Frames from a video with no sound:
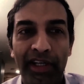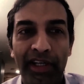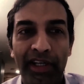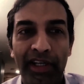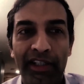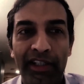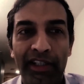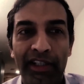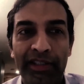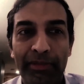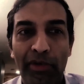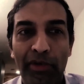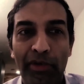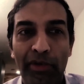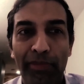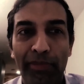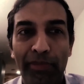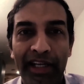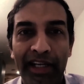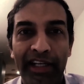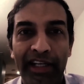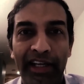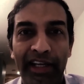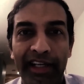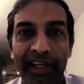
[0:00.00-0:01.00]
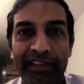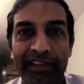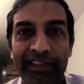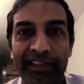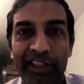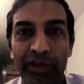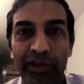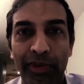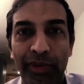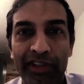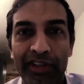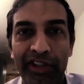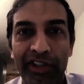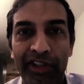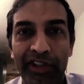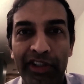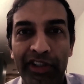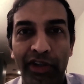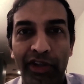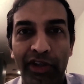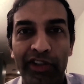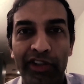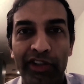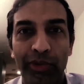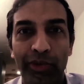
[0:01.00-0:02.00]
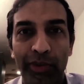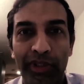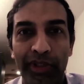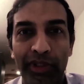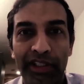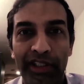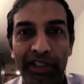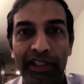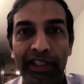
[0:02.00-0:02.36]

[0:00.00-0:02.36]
Some of my clients, as well as across the world,